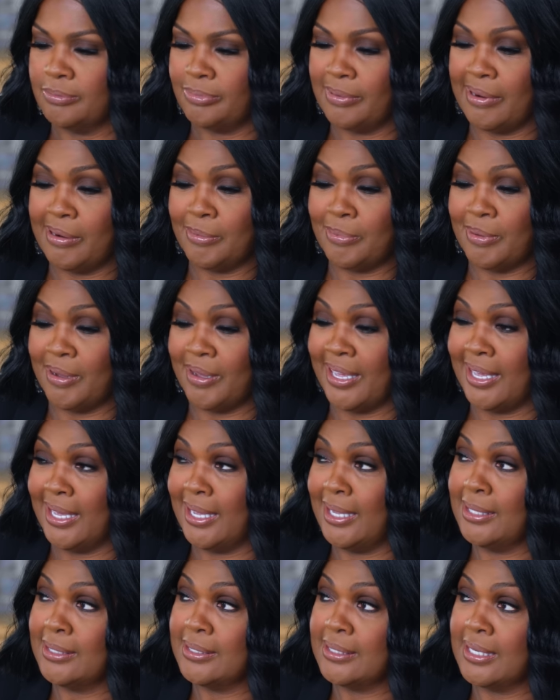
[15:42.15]
probably about
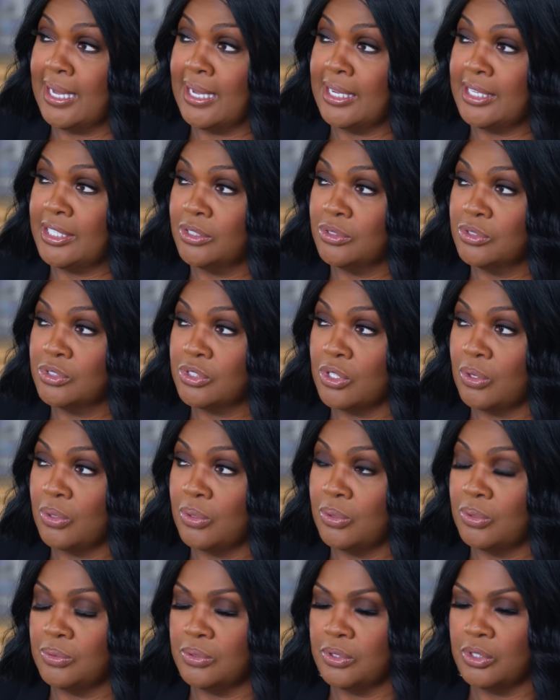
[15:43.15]
eight, nine years
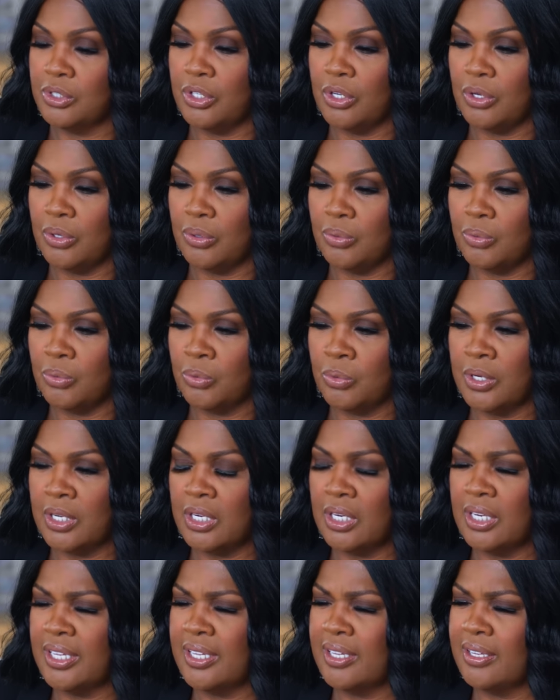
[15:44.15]
old, you know, yeah.
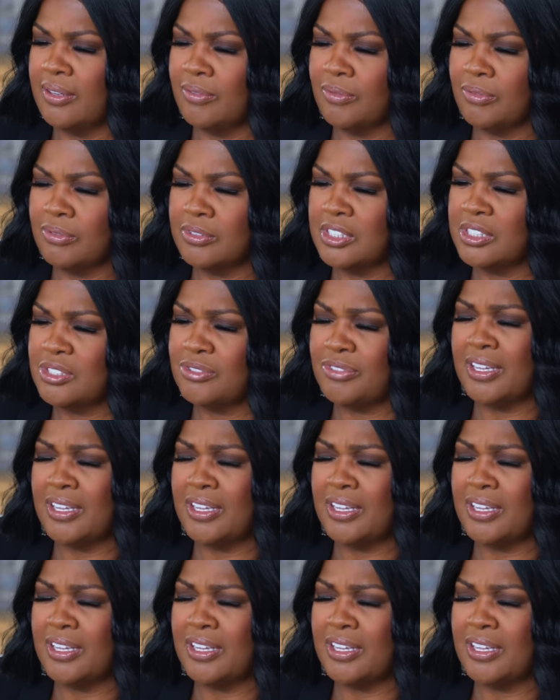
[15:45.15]
really just